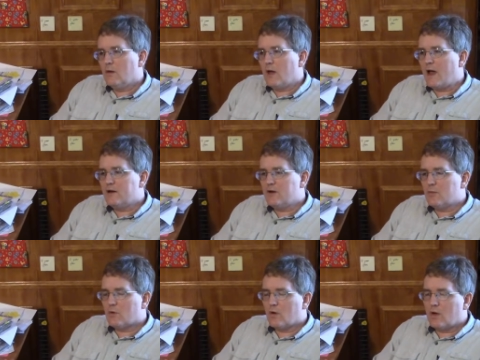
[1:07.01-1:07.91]
I had a
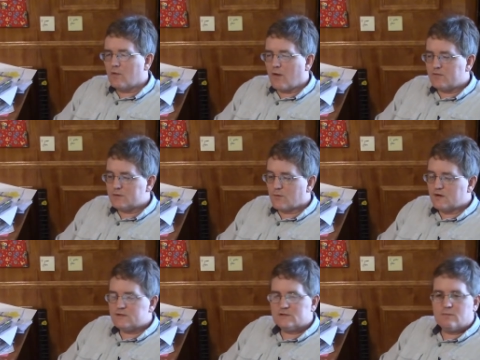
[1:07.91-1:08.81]
number of
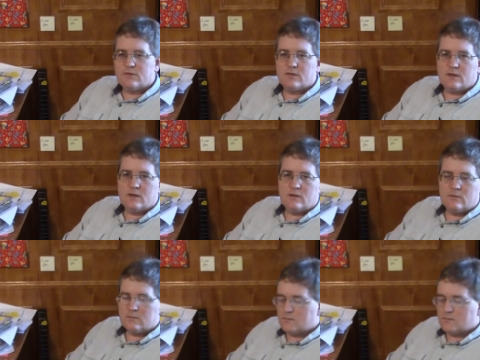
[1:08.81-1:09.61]
observations about the